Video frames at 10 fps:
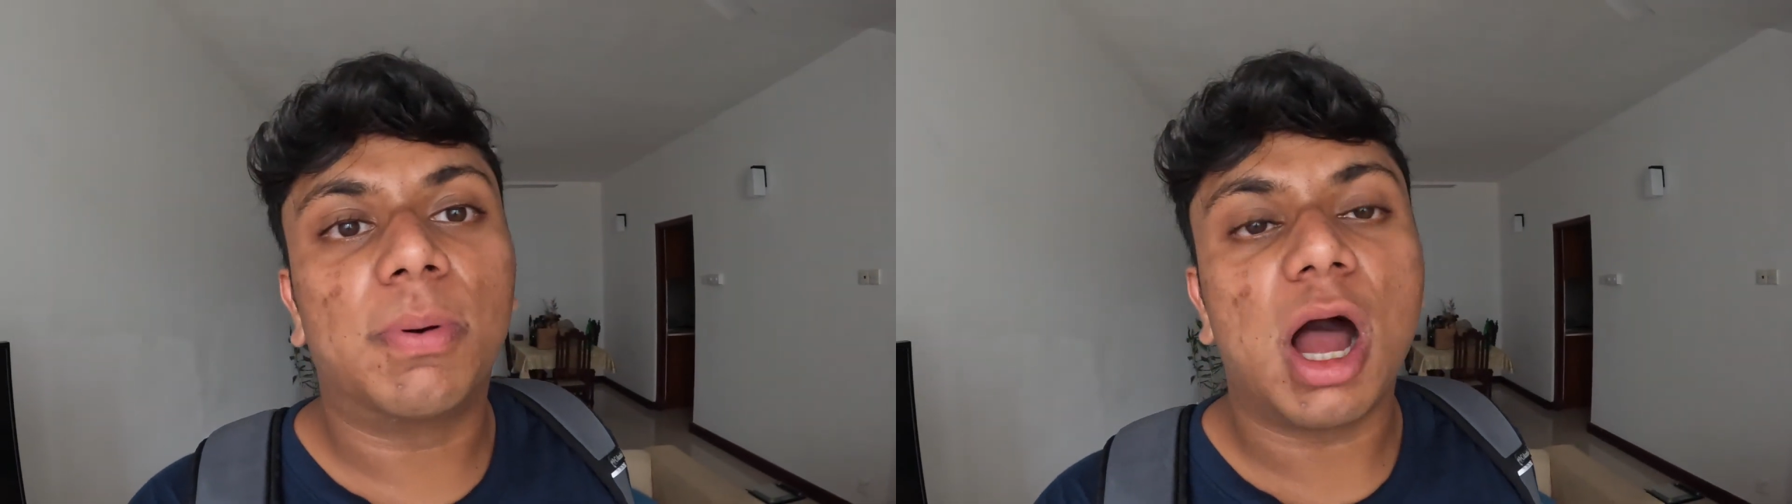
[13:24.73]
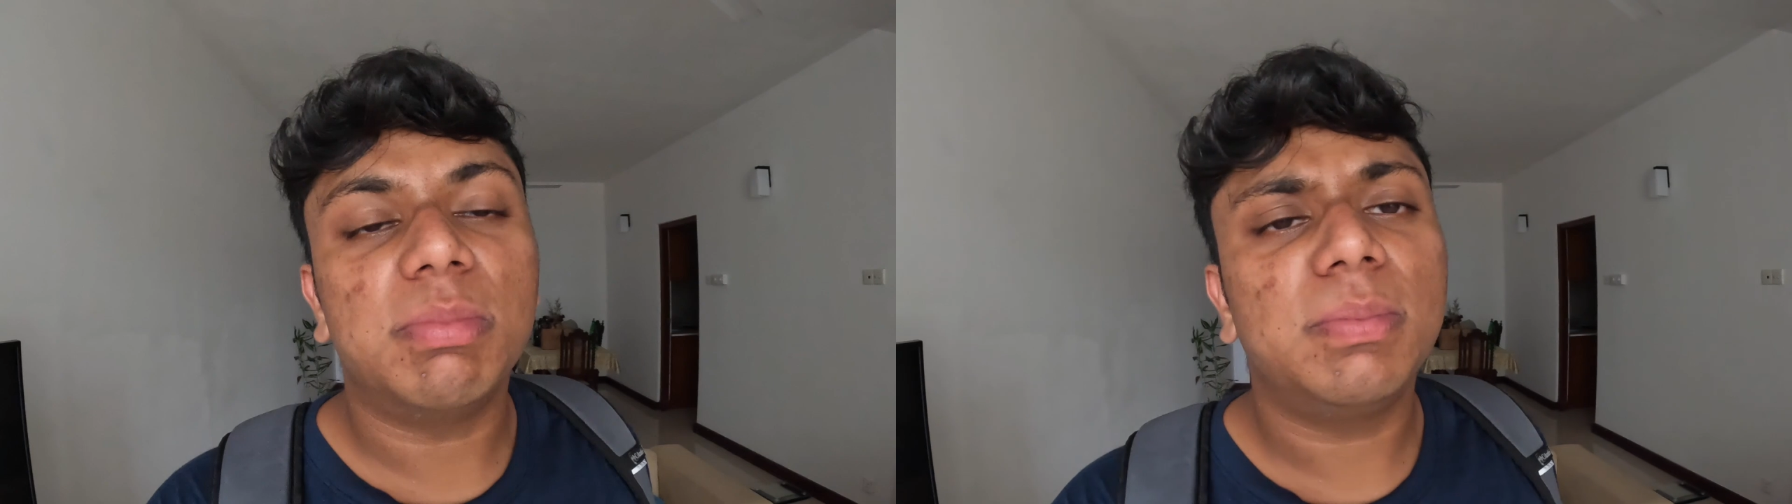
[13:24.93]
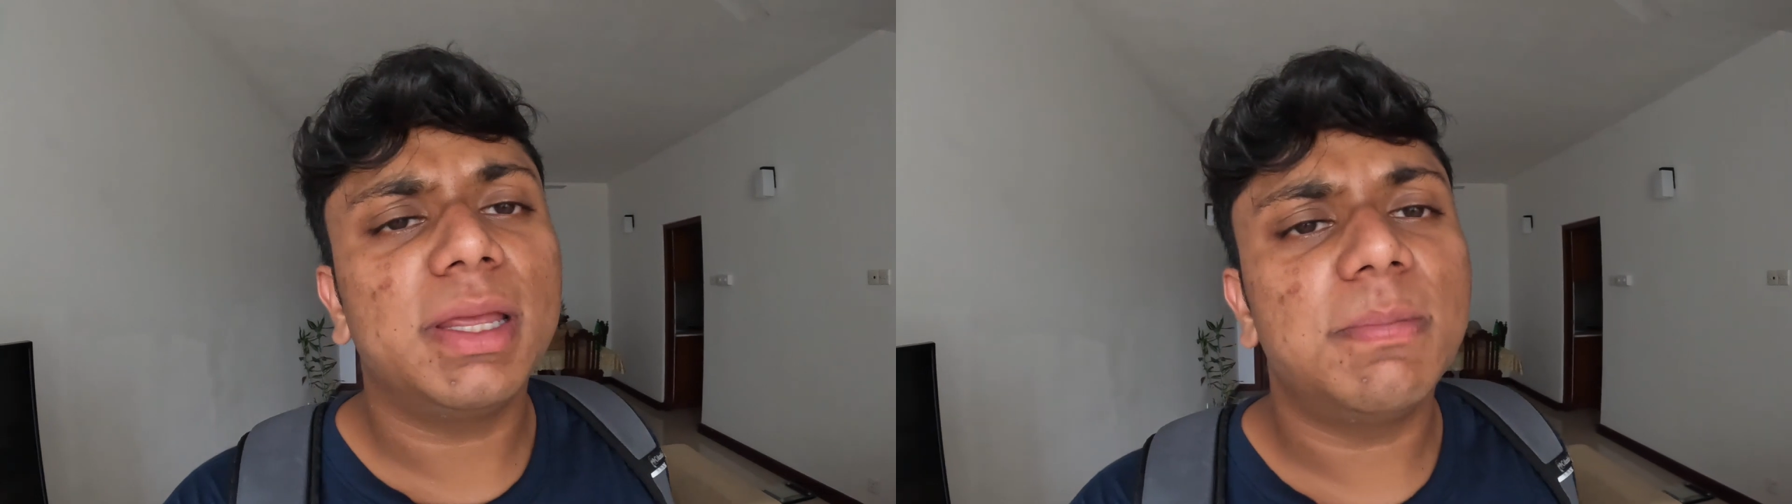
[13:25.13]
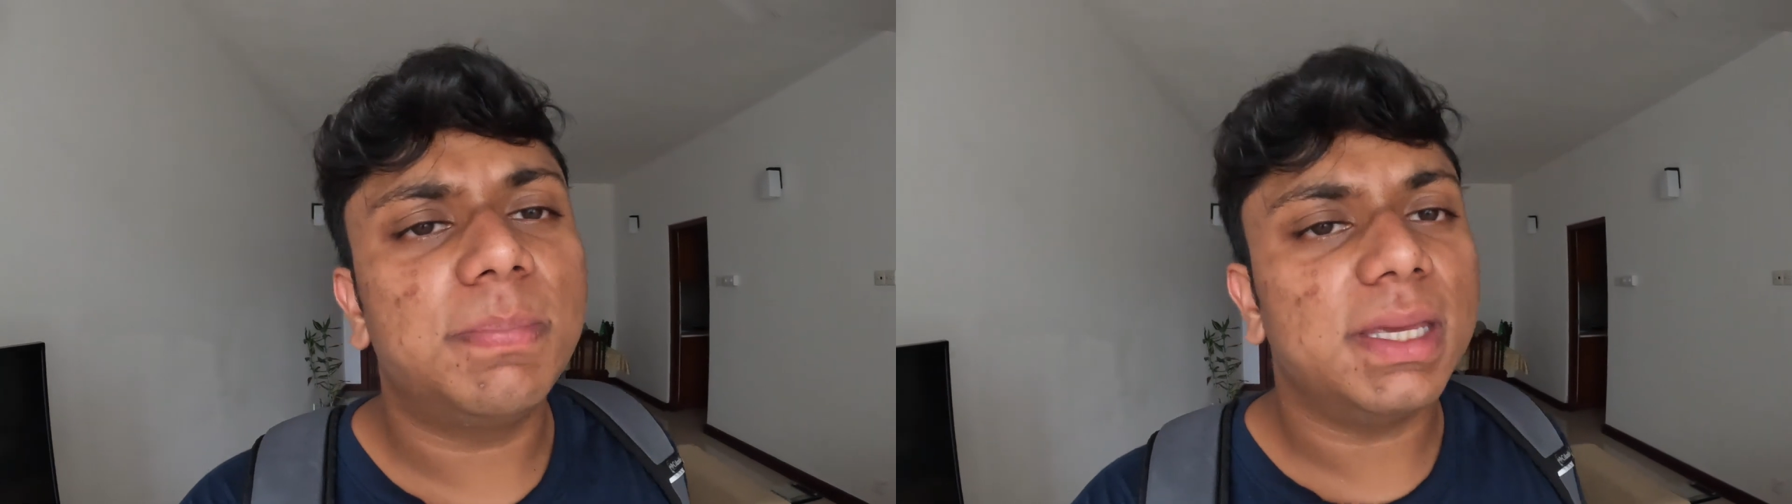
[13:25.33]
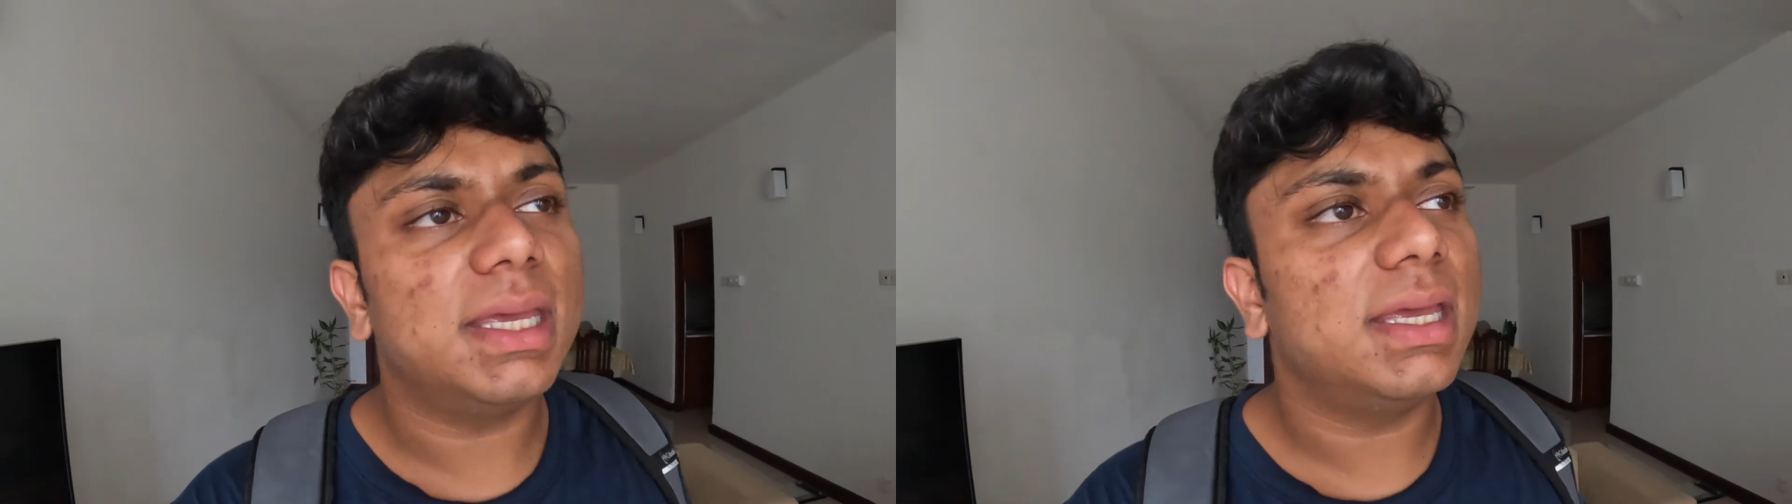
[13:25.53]
probably
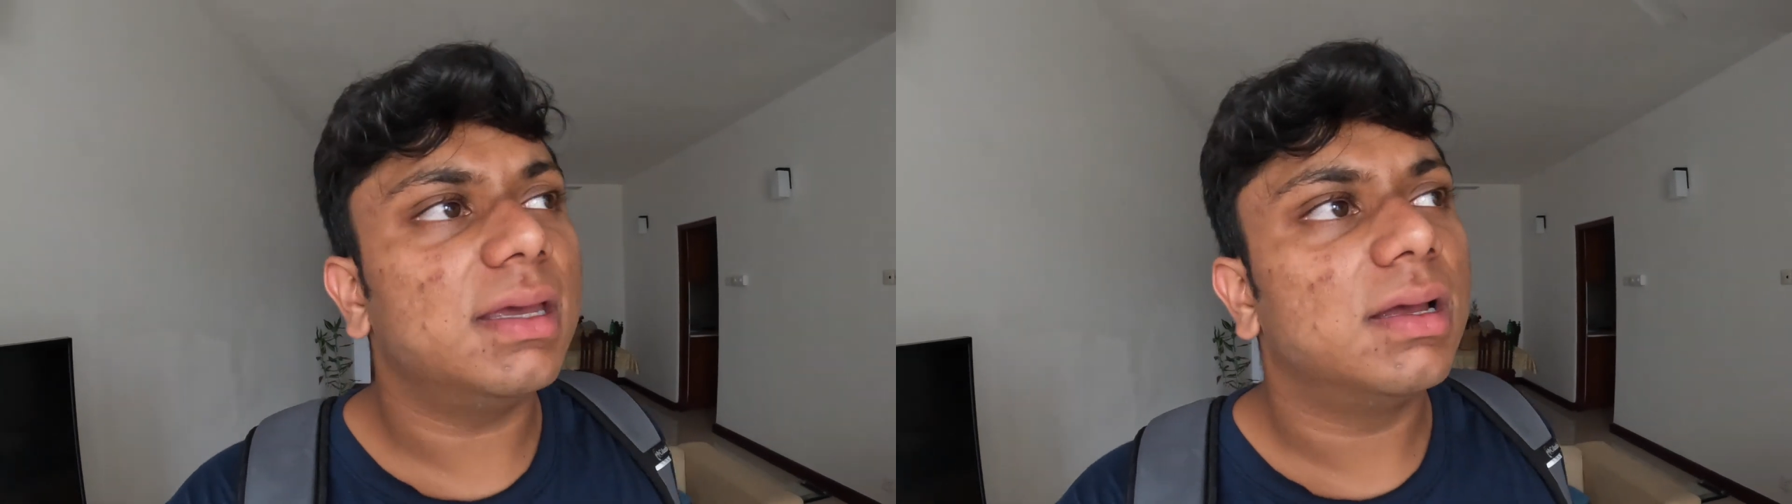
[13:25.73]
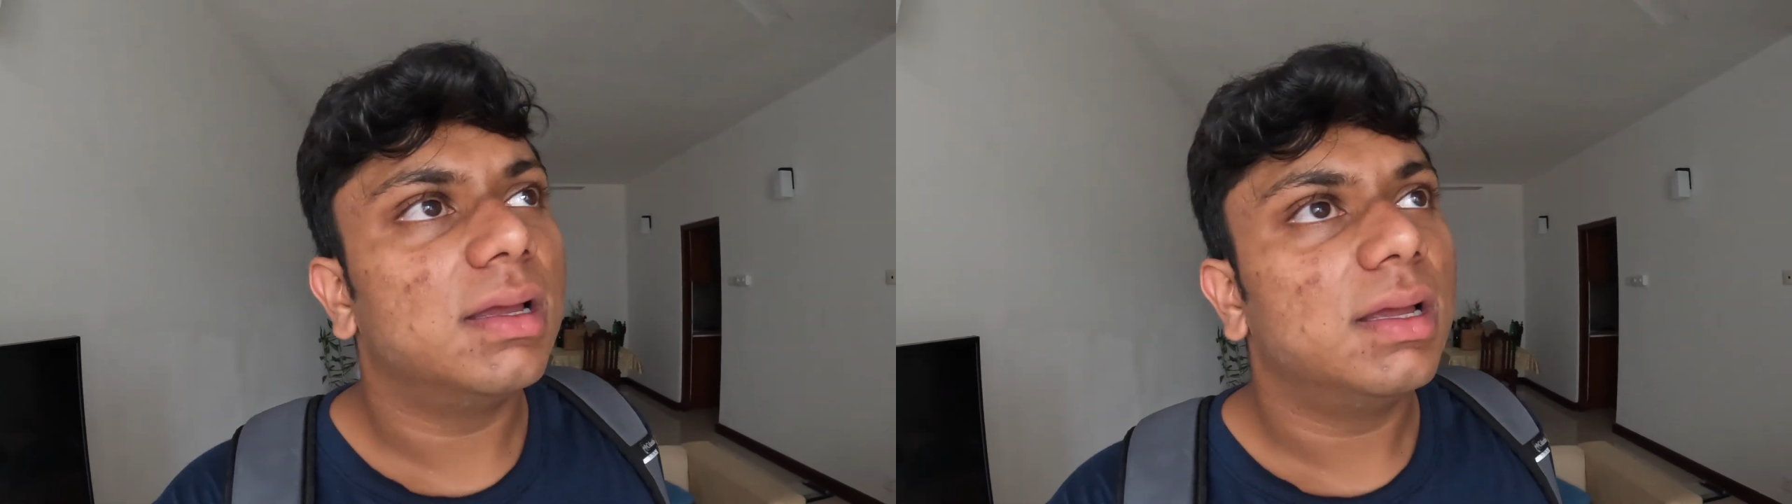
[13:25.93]
be